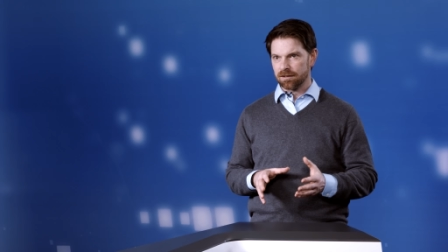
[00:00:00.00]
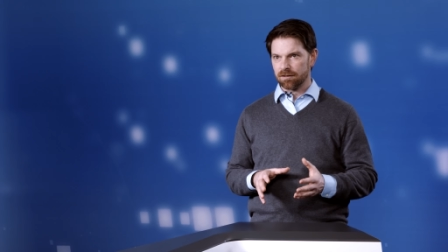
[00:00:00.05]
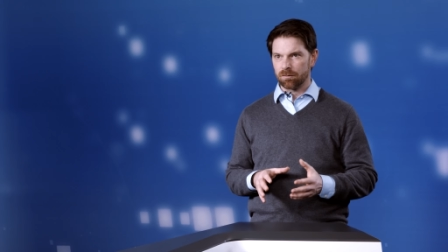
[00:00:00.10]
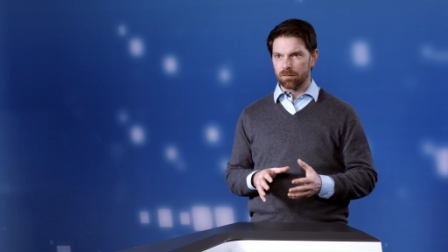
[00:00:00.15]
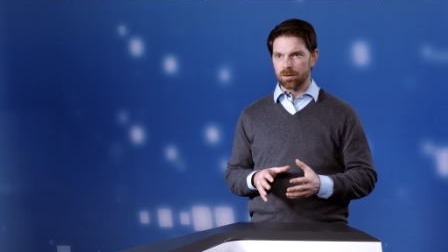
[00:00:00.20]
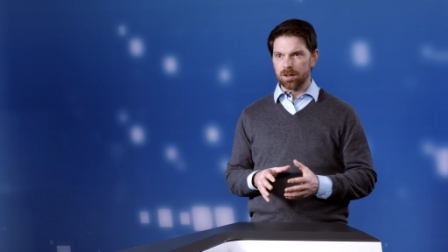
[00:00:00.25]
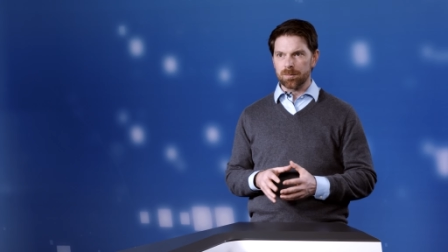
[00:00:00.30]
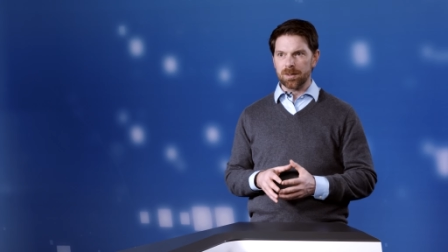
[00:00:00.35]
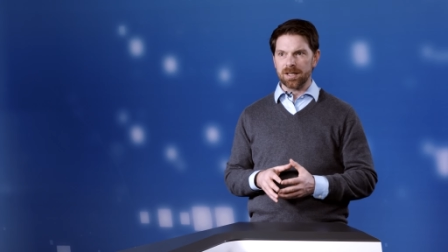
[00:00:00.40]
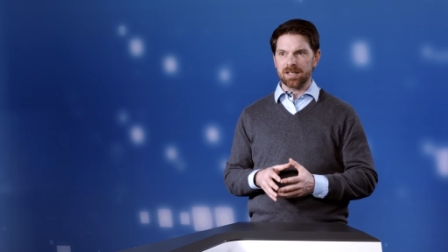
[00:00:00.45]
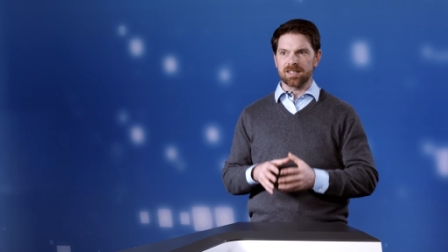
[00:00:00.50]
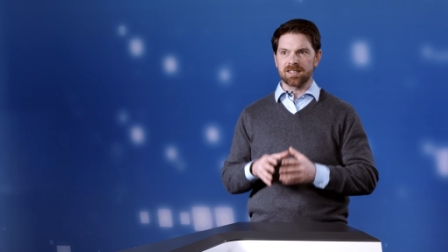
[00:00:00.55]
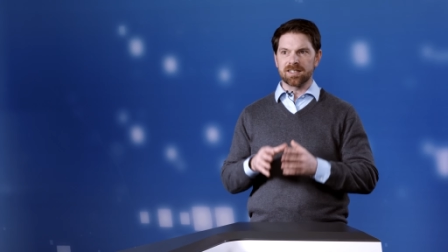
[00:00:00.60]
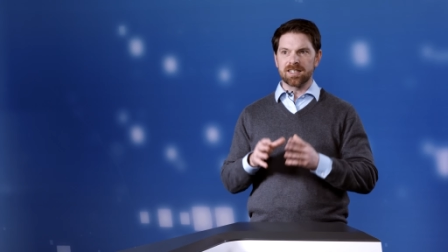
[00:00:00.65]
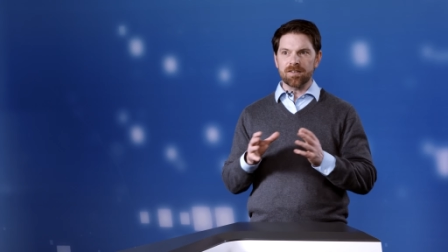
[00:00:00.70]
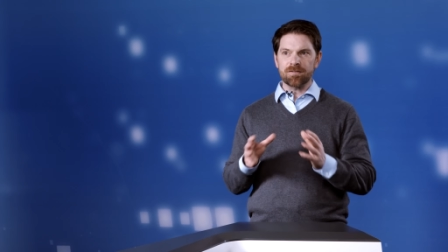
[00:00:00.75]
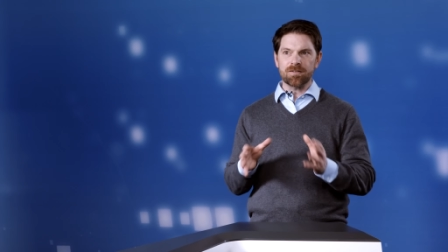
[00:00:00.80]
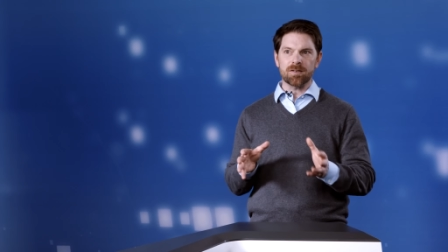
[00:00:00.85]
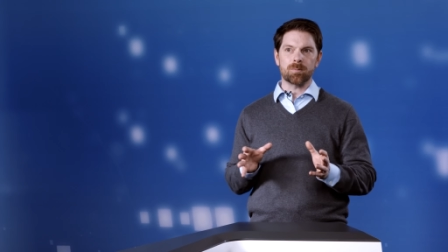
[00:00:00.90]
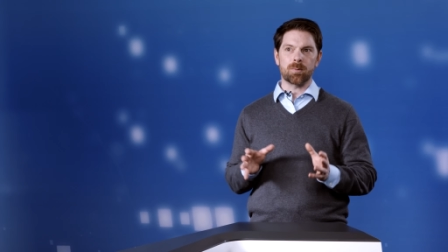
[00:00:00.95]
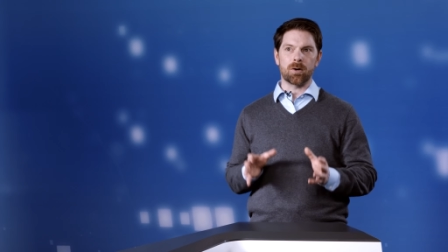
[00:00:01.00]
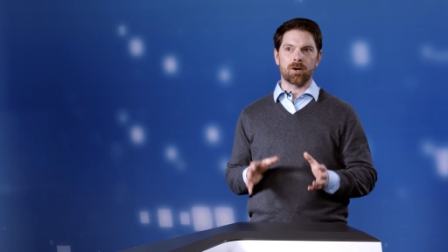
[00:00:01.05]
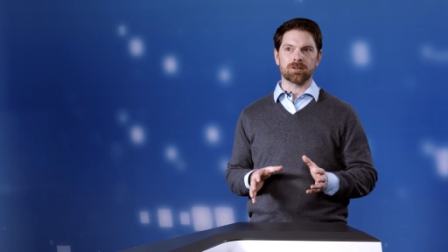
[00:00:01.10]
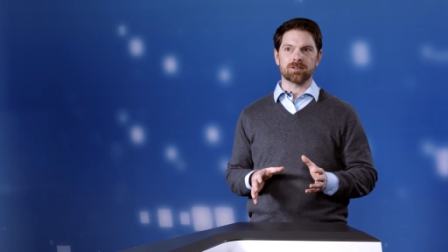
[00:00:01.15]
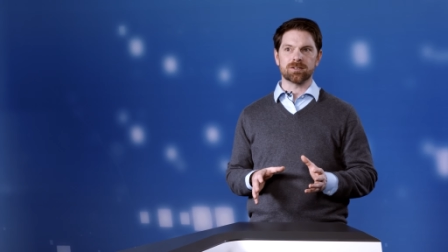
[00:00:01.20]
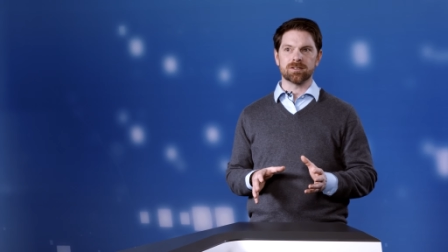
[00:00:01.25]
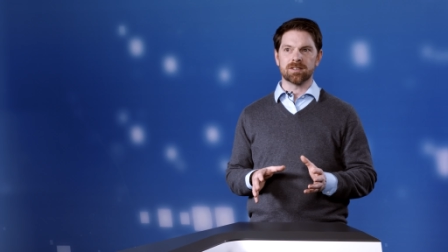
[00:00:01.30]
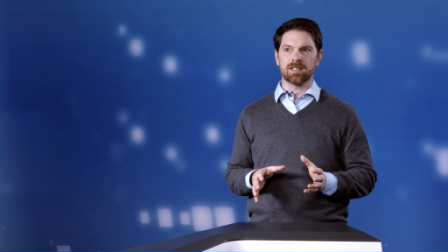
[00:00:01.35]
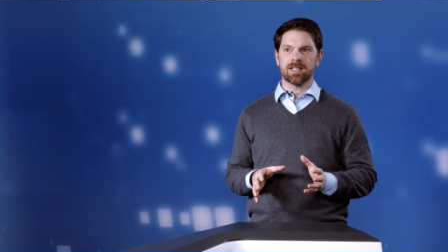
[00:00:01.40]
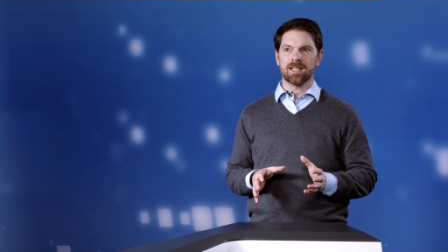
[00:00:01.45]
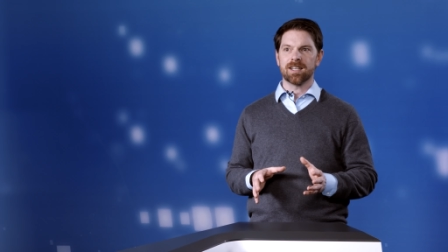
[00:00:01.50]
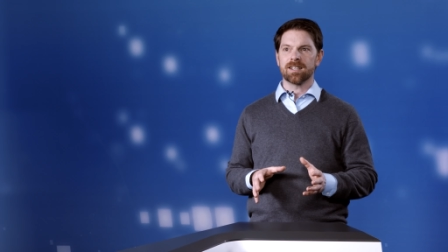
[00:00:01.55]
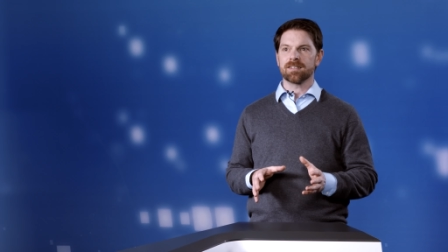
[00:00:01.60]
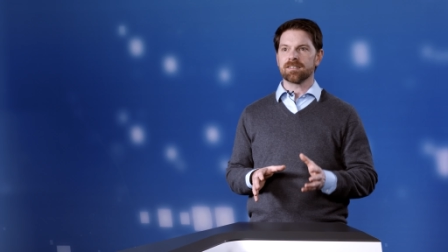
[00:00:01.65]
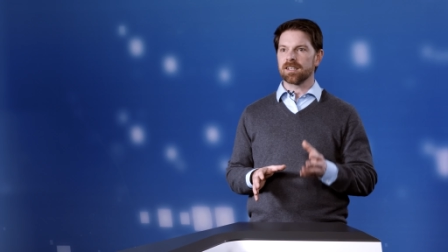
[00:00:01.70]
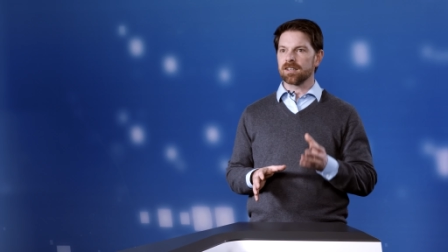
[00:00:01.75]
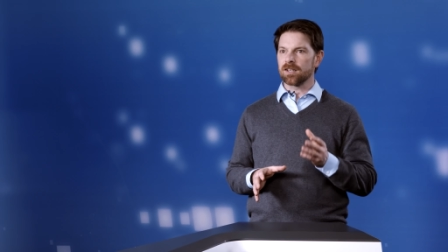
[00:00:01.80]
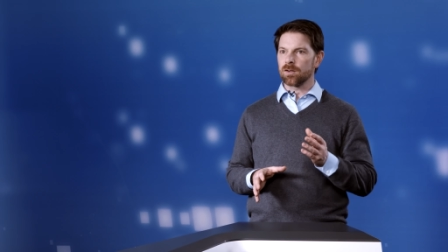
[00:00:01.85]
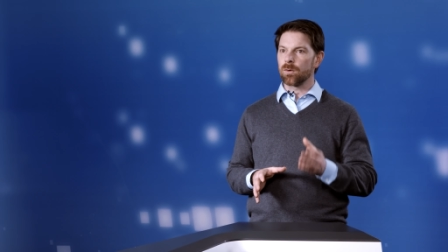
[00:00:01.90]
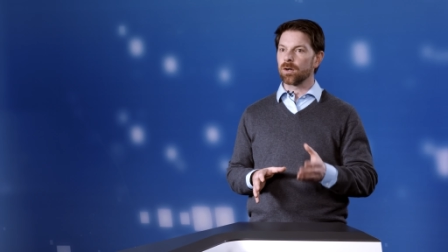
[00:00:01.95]
will be a different person
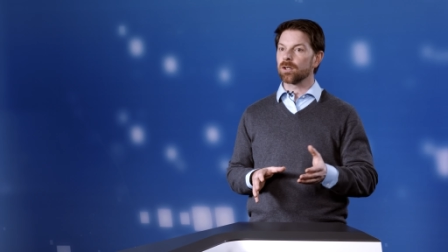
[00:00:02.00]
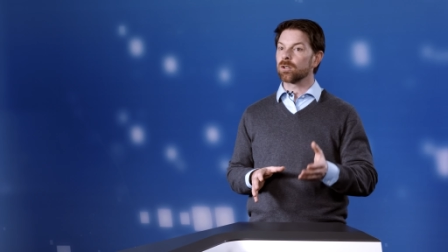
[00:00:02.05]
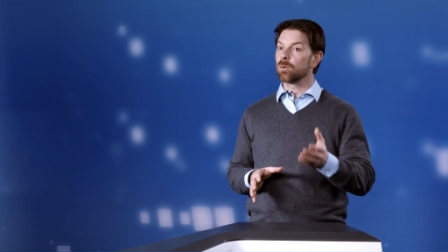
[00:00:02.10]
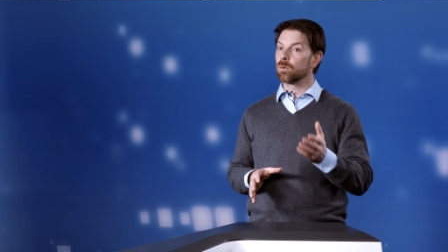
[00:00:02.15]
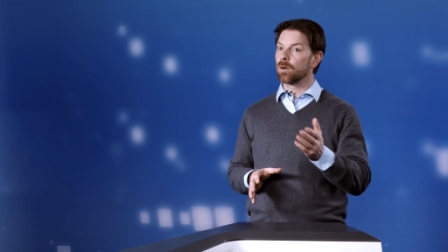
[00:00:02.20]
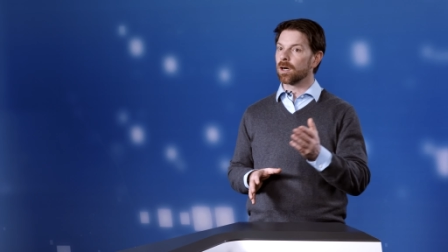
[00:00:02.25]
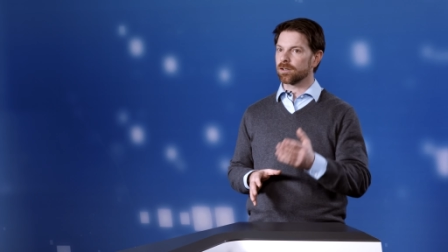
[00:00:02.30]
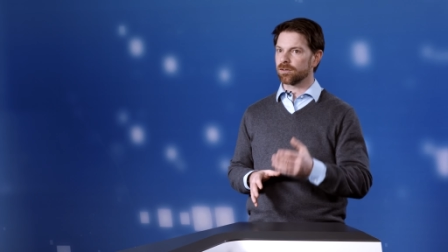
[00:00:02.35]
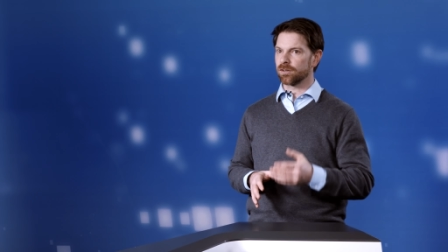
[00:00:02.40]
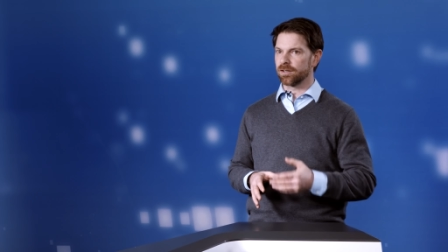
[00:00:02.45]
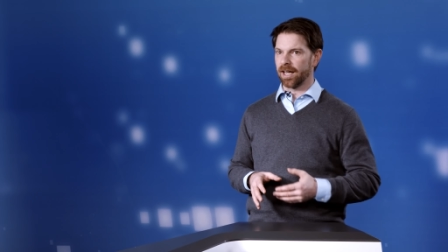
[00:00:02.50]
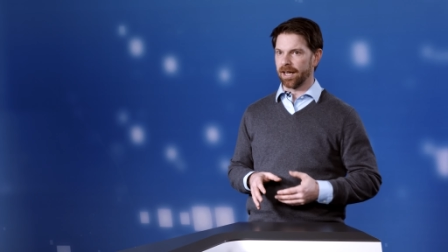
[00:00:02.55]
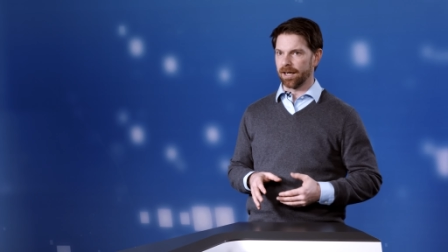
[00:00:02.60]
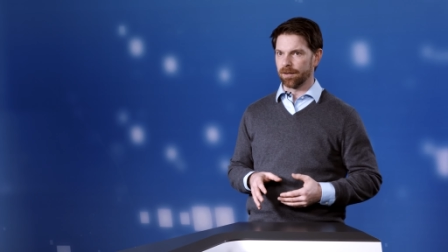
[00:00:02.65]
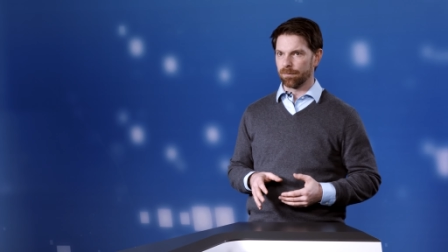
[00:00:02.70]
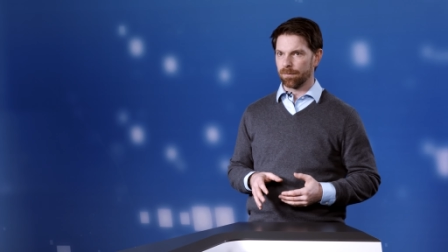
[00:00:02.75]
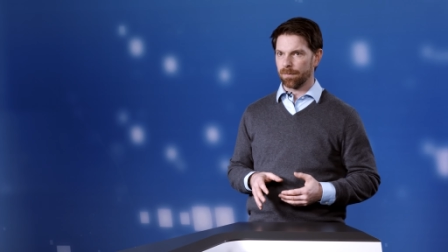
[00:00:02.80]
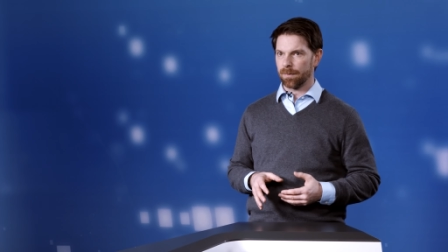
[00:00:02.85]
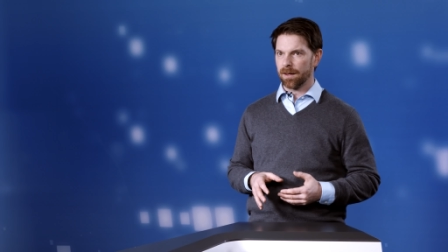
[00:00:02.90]
than the one you are today.